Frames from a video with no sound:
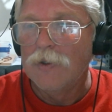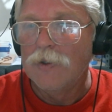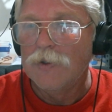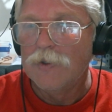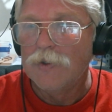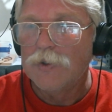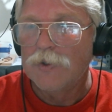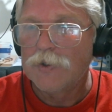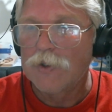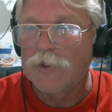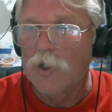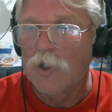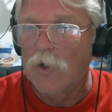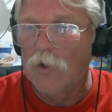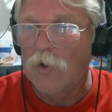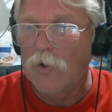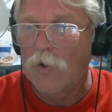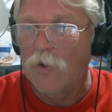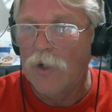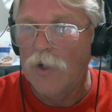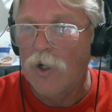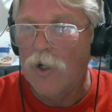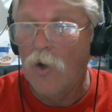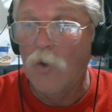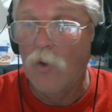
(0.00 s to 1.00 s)

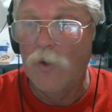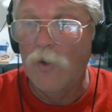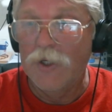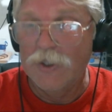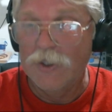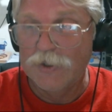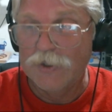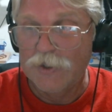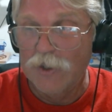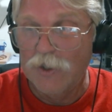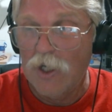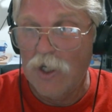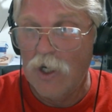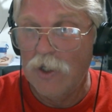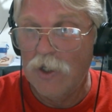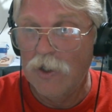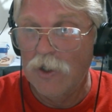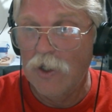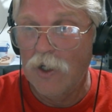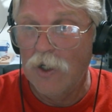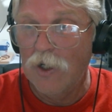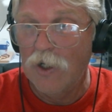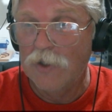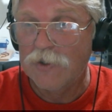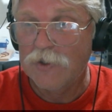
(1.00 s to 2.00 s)
so oh, and it's not
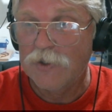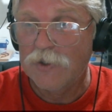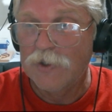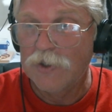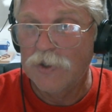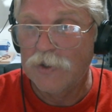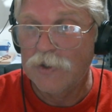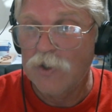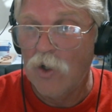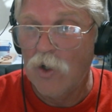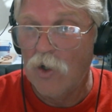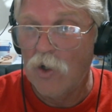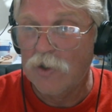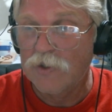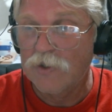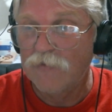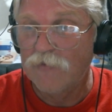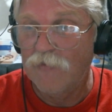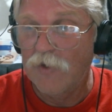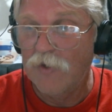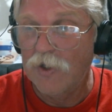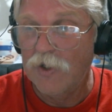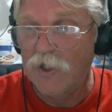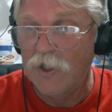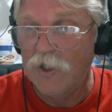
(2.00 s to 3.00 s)
us that talks
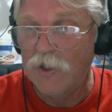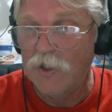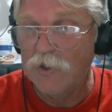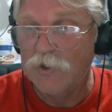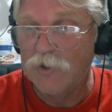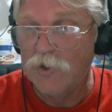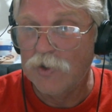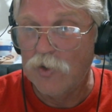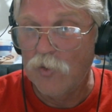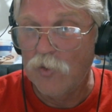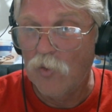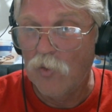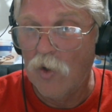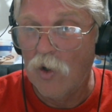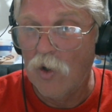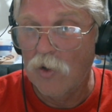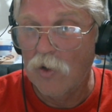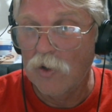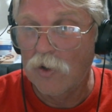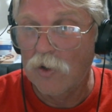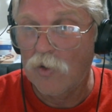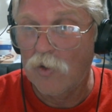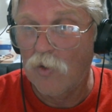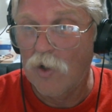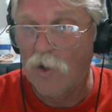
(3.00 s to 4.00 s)
funny. It's you all
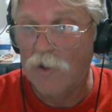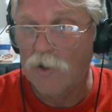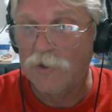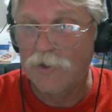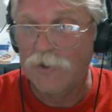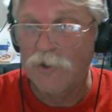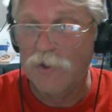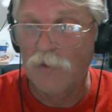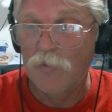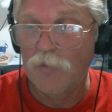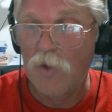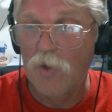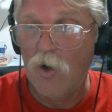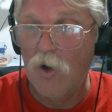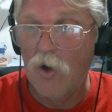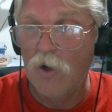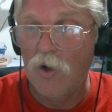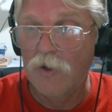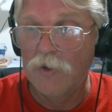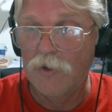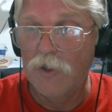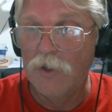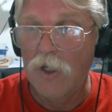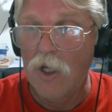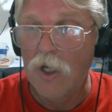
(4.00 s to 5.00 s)
across the
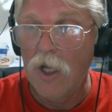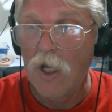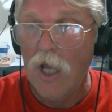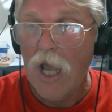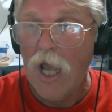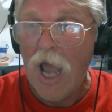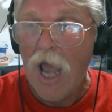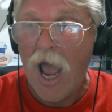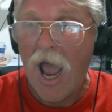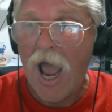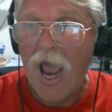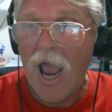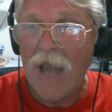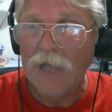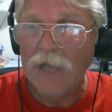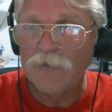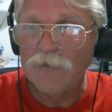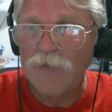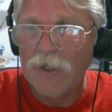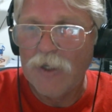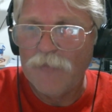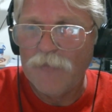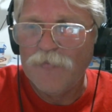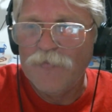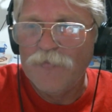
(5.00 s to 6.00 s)
pond. I,
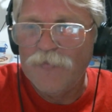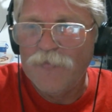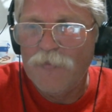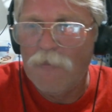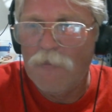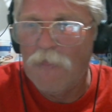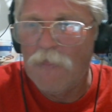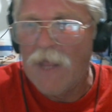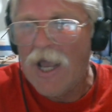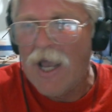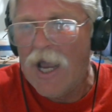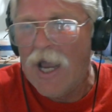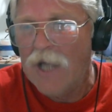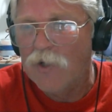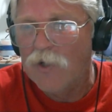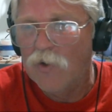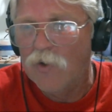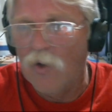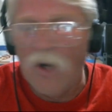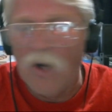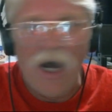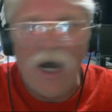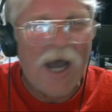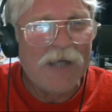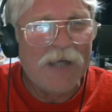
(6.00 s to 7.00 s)
I don't
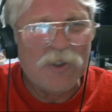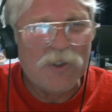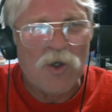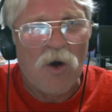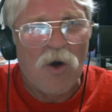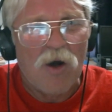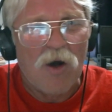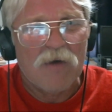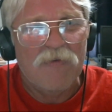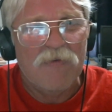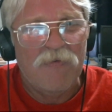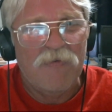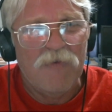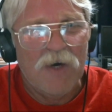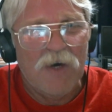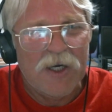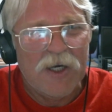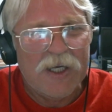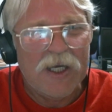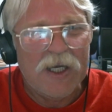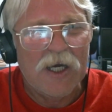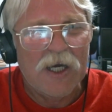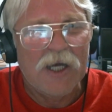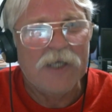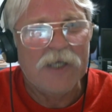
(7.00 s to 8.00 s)
know. I talk
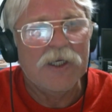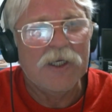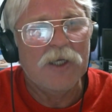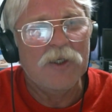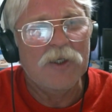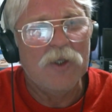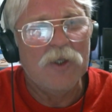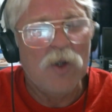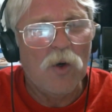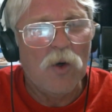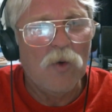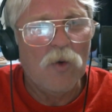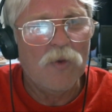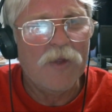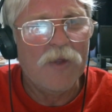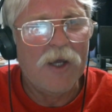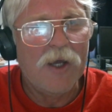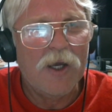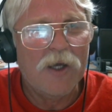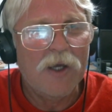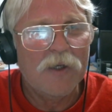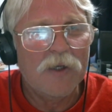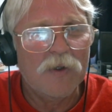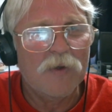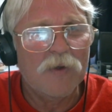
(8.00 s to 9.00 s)
funny. I know
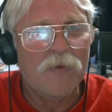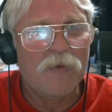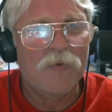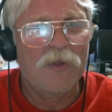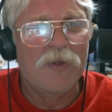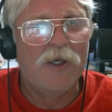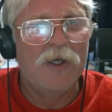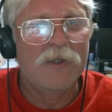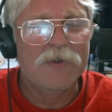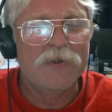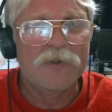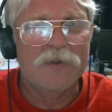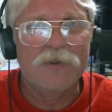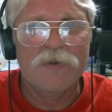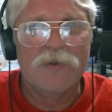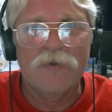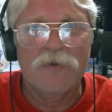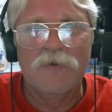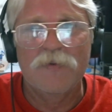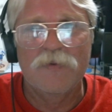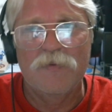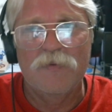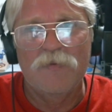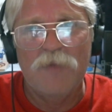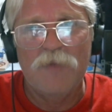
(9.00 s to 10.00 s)
that.
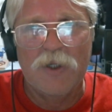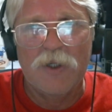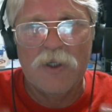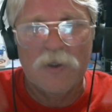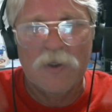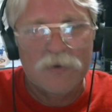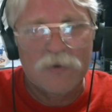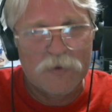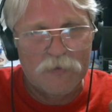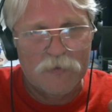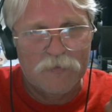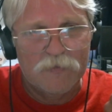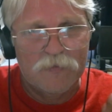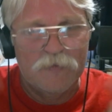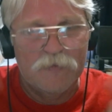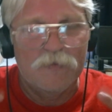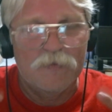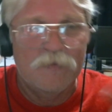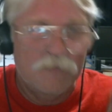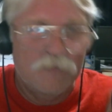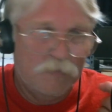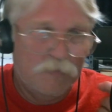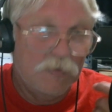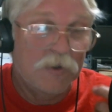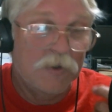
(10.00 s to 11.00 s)
That's because of
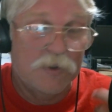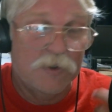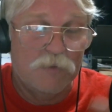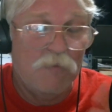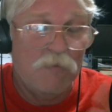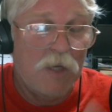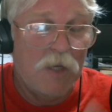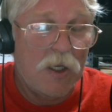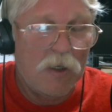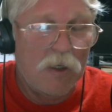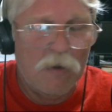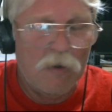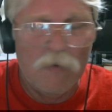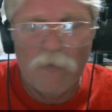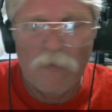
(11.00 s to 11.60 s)
it's me.